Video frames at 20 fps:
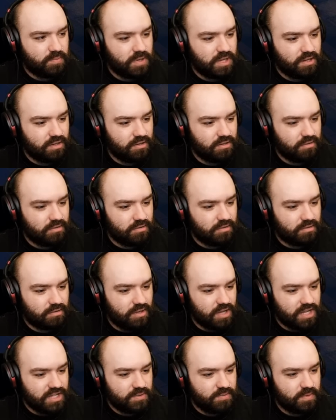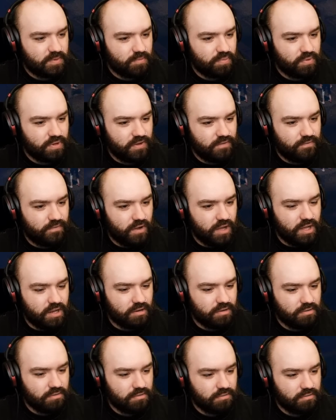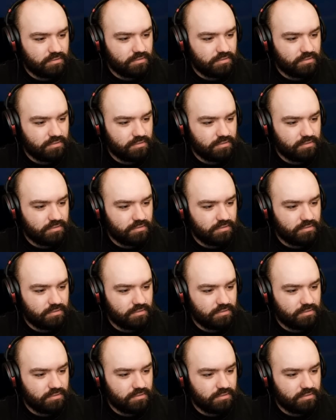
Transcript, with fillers: been it's been pretty fun.